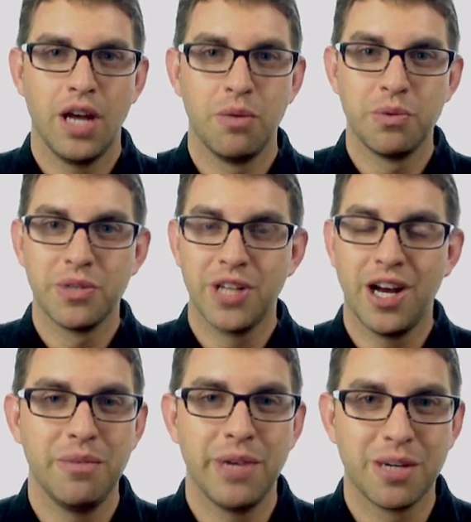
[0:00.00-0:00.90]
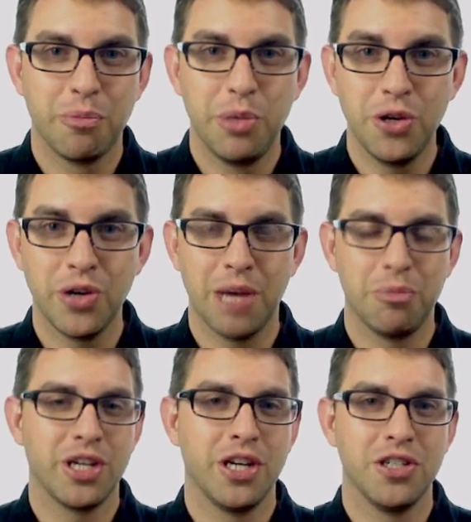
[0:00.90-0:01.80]
And when we're talking about computer
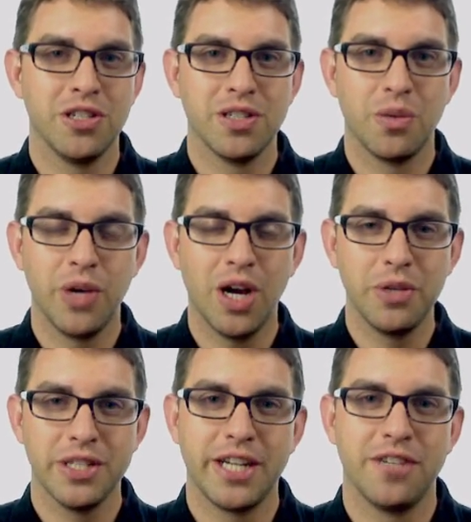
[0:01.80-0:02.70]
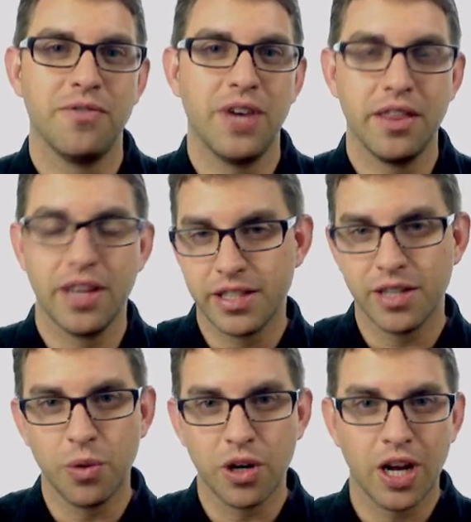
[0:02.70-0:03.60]
applications, we always like to find things
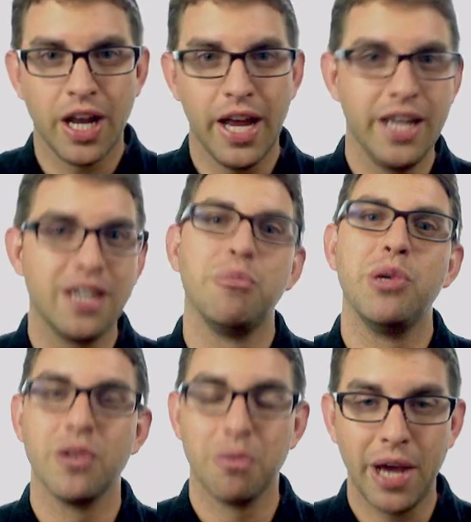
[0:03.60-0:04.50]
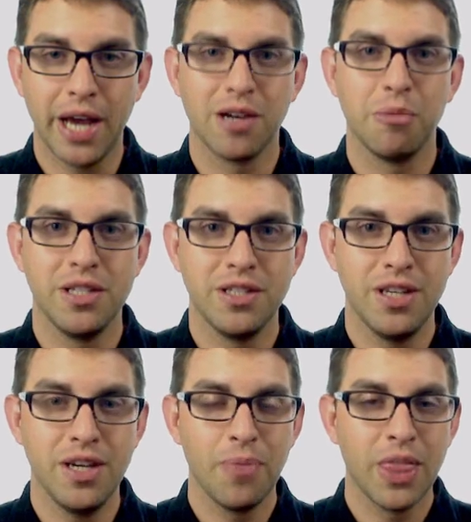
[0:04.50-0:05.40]
that work on any computer, Mac or
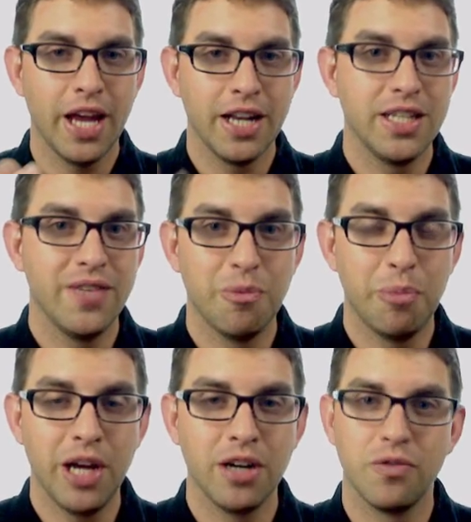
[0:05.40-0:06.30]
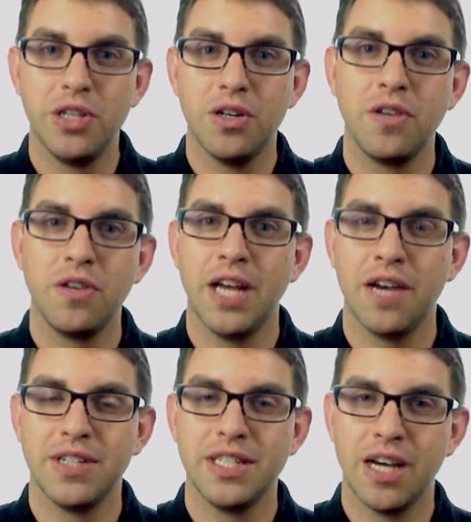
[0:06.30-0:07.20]
PC, and it's even better if we don't even
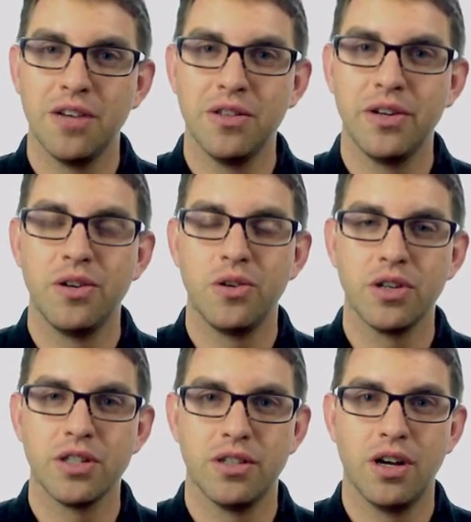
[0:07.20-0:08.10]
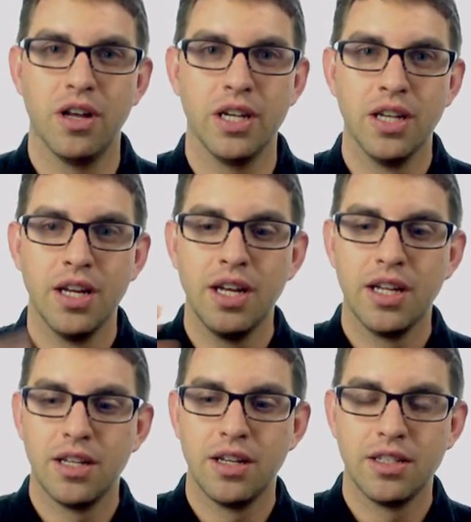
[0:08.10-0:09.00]
have to download or install it.
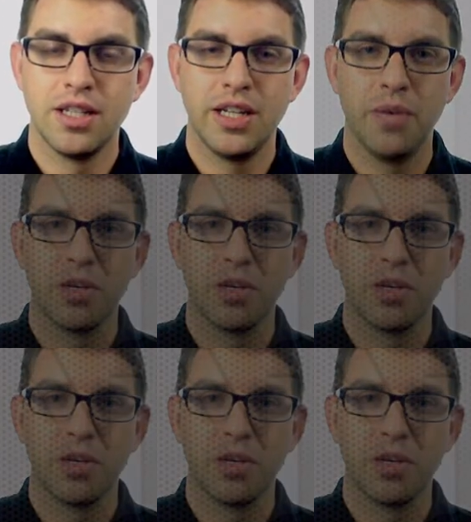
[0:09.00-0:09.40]
Today